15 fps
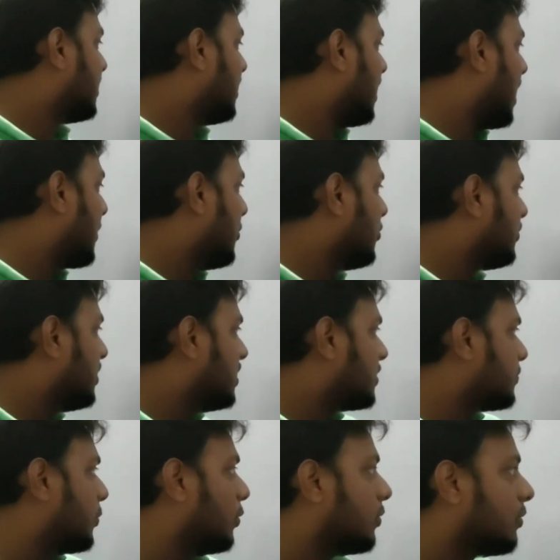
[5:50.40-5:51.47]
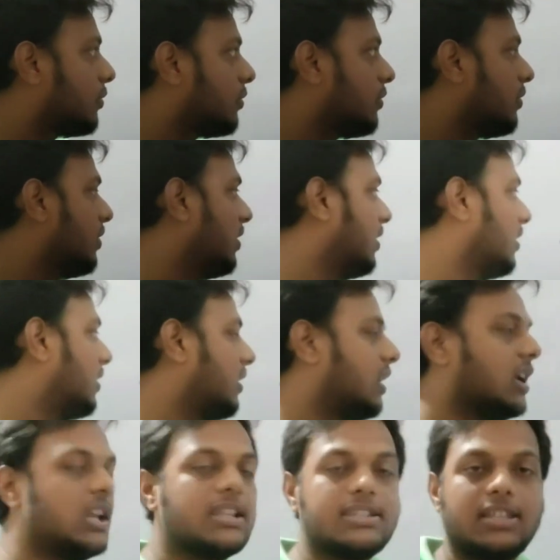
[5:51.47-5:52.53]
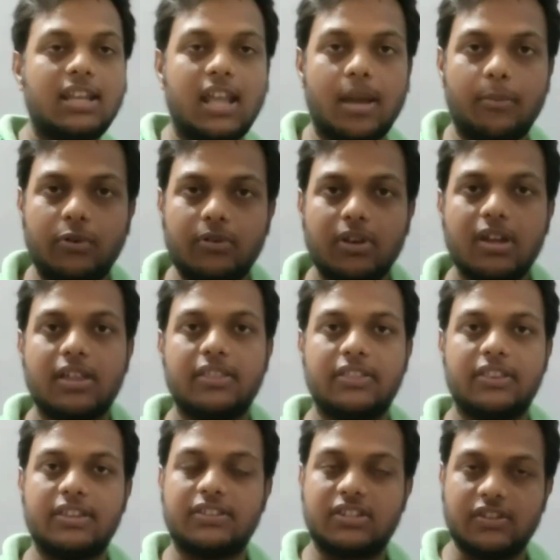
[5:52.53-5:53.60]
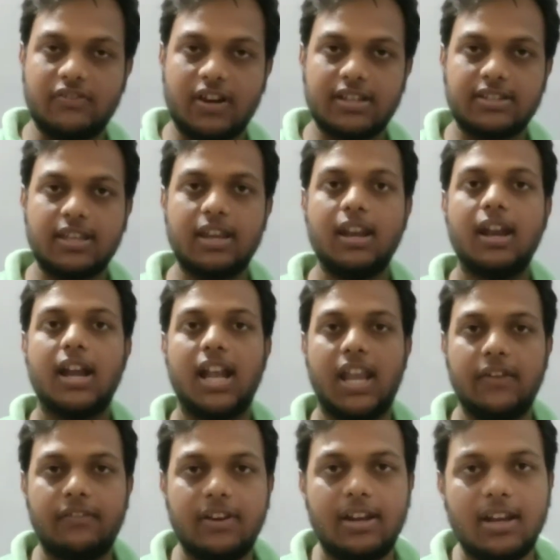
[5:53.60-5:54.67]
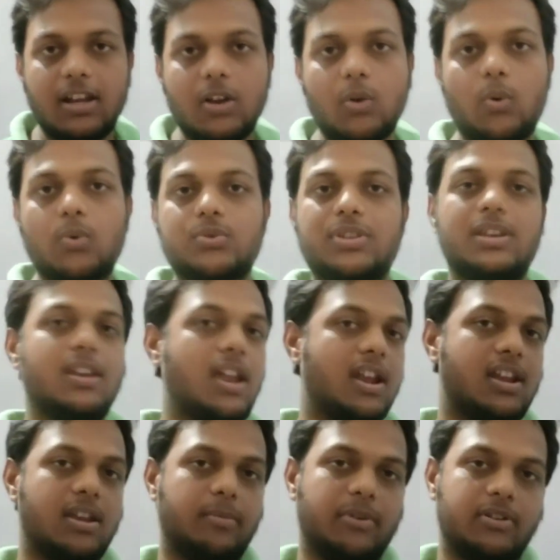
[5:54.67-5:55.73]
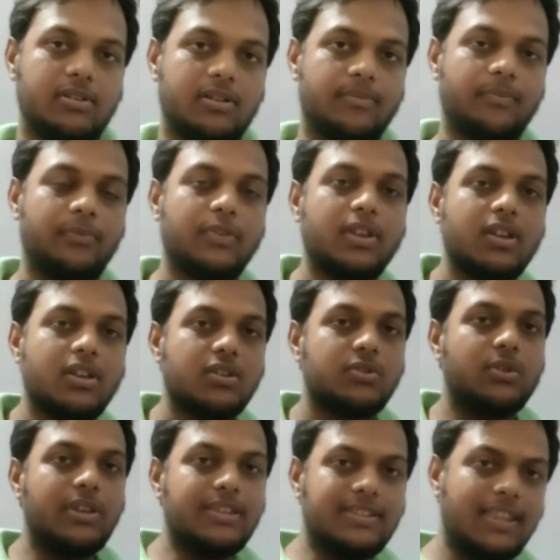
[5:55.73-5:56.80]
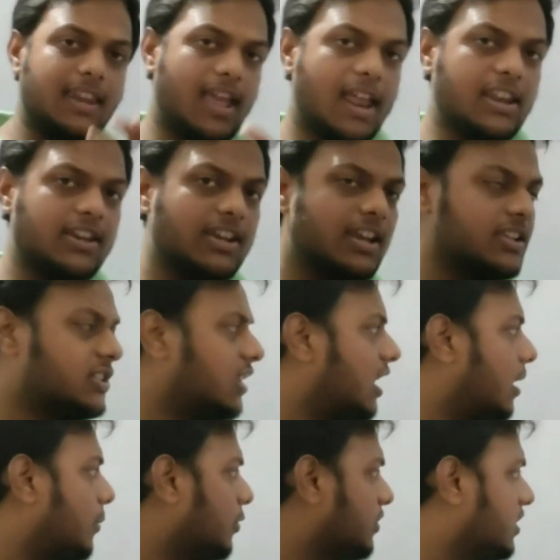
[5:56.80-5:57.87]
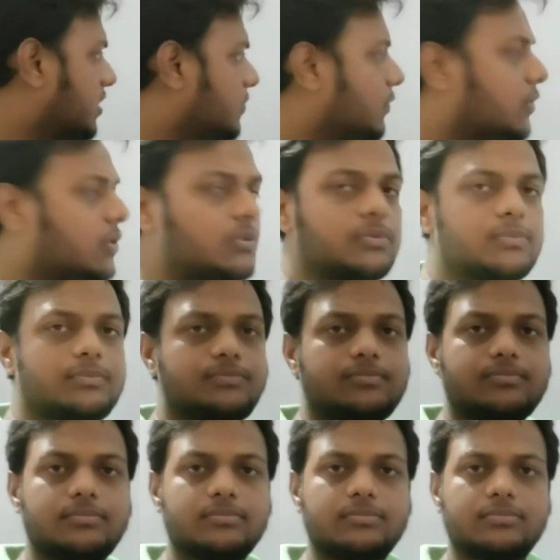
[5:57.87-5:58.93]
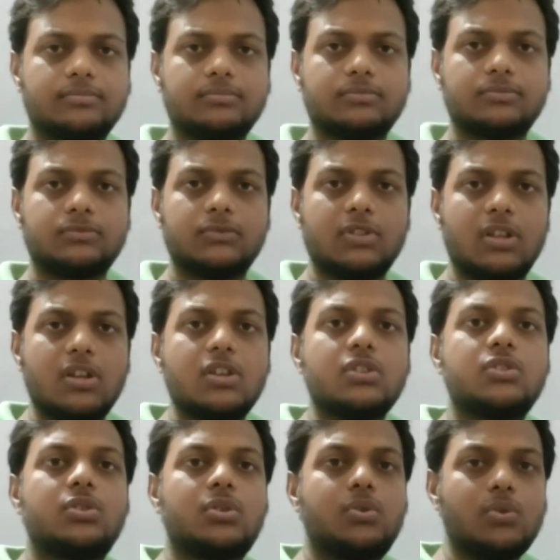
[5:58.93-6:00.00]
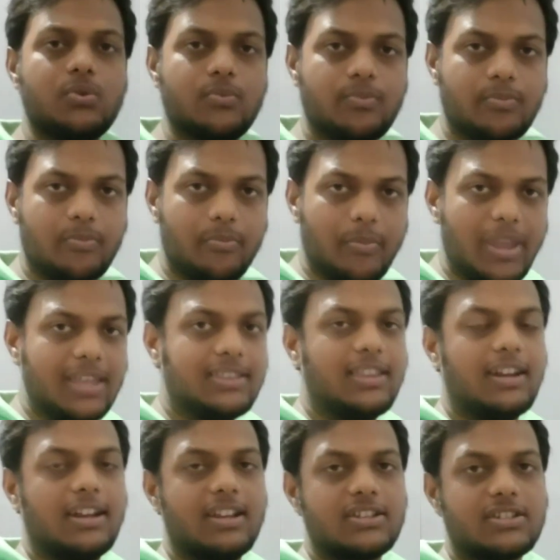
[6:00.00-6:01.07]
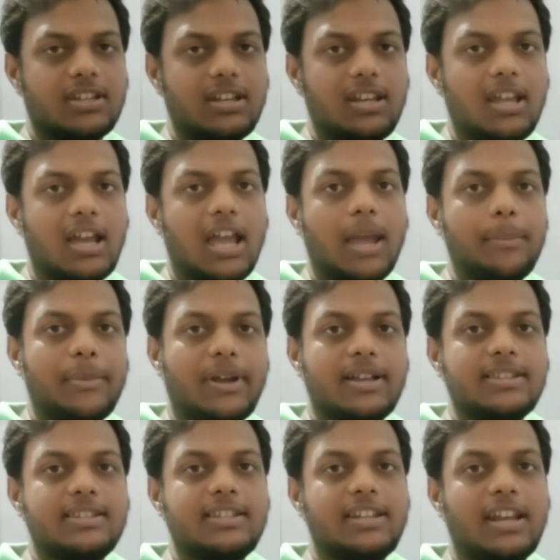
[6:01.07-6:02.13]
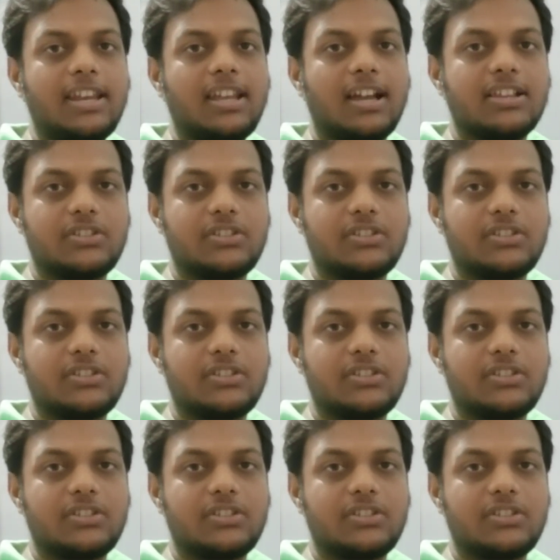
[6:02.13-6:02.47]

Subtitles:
among these 4. Relation among this divisor, dividend, quotient and remainder. So is there any relation among these 4? So to make the relation, I am considering a